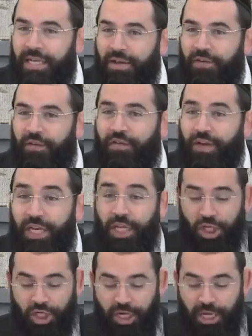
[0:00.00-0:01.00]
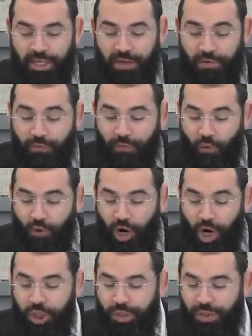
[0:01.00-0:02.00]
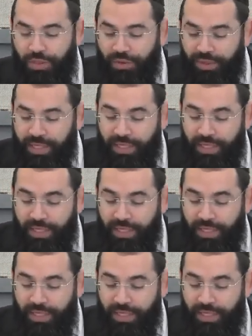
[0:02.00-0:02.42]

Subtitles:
finish the 430